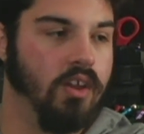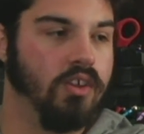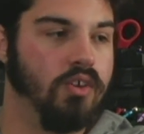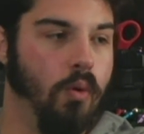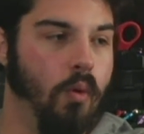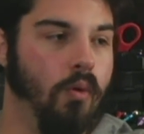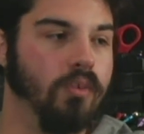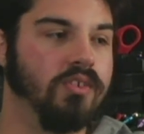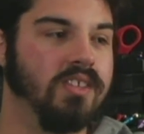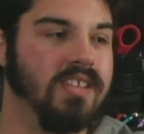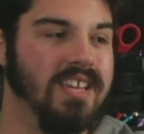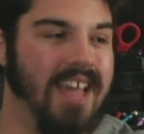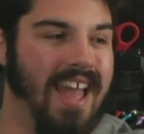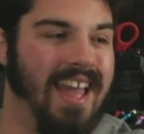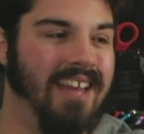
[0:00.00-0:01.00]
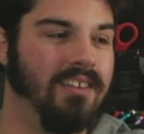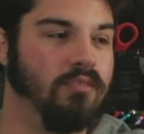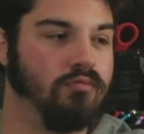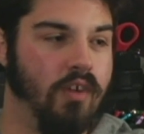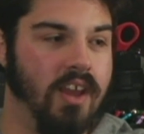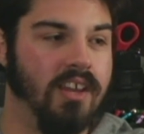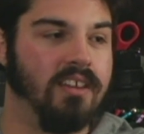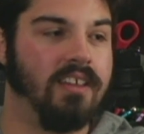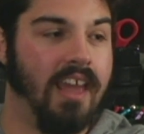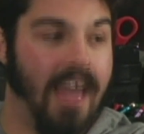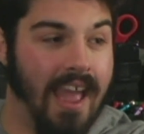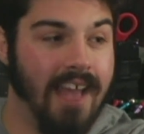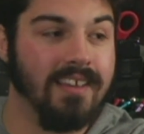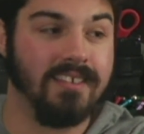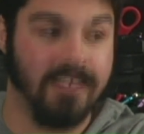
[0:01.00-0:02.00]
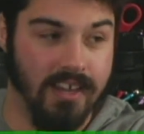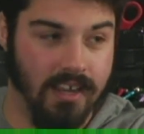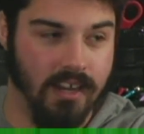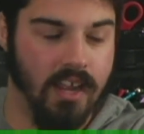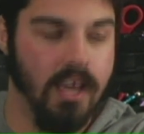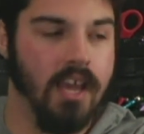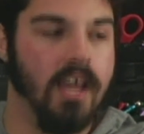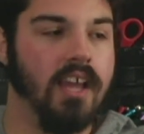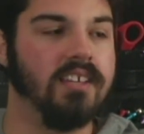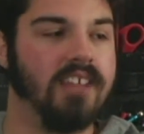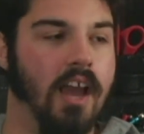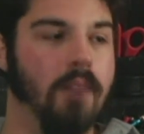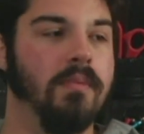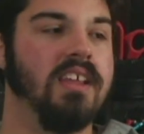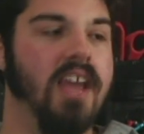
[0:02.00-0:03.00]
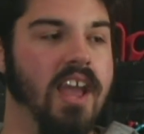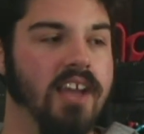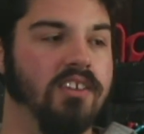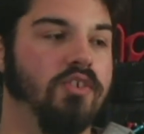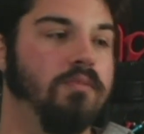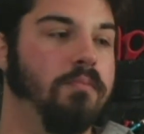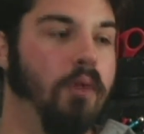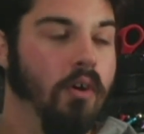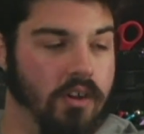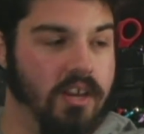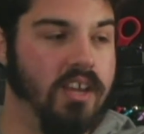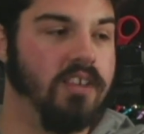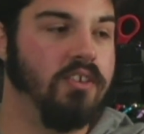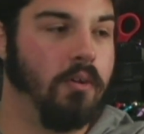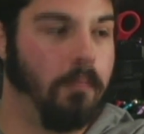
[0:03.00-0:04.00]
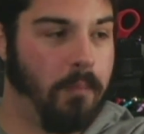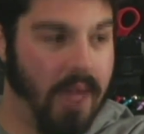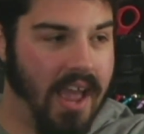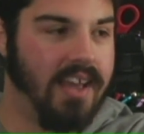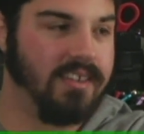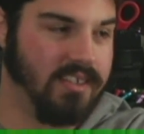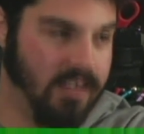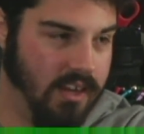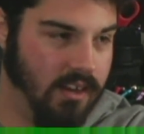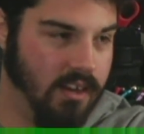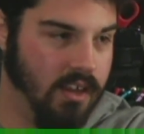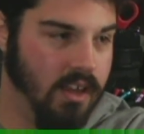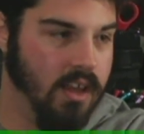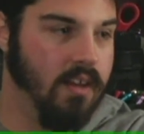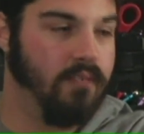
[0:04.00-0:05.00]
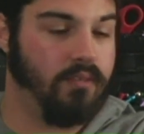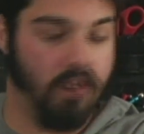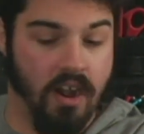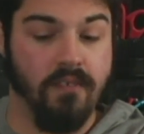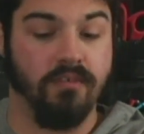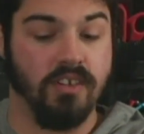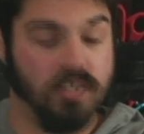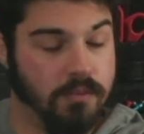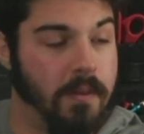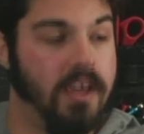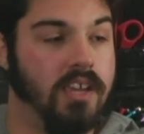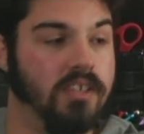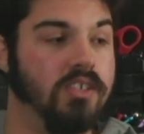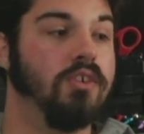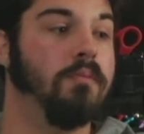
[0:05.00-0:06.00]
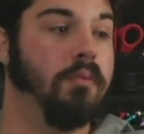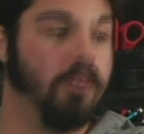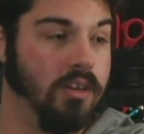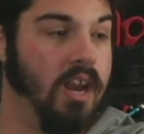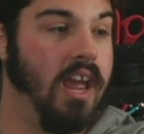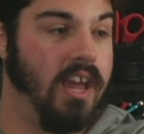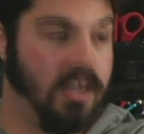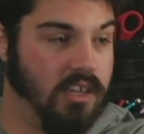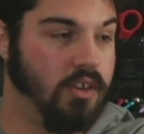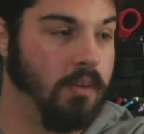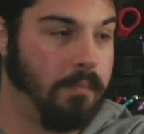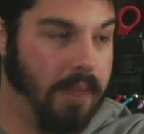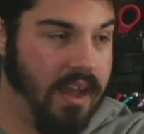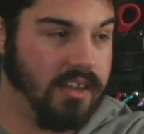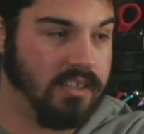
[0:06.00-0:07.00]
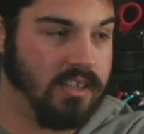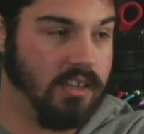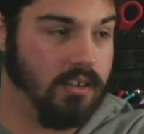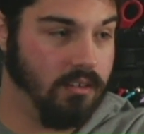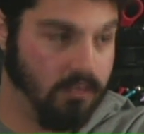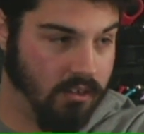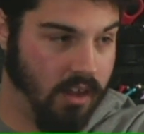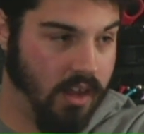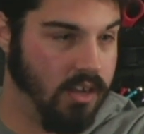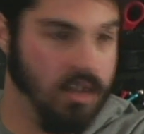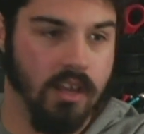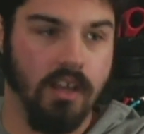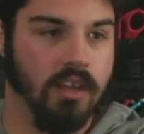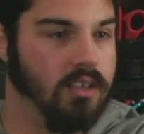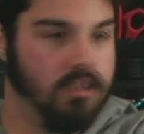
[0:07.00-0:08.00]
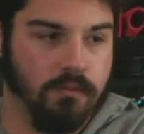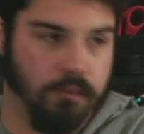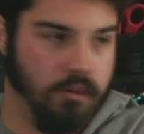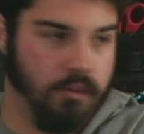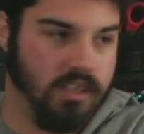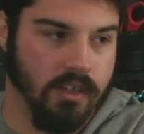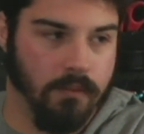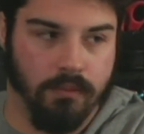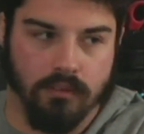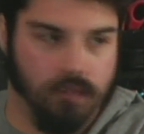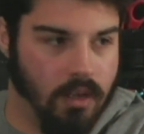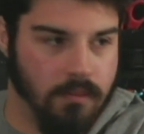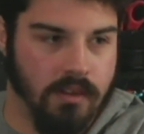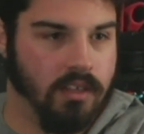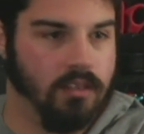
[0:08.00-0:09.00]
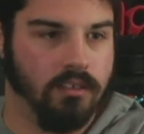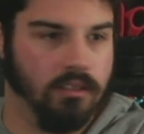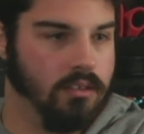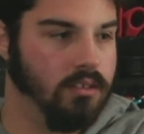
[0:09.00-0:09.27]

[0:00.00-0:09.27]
towards the end red casket is how many eggs you put in your basket. For every space, you put an egg in your basket, okay? It's pretty simple. I mean,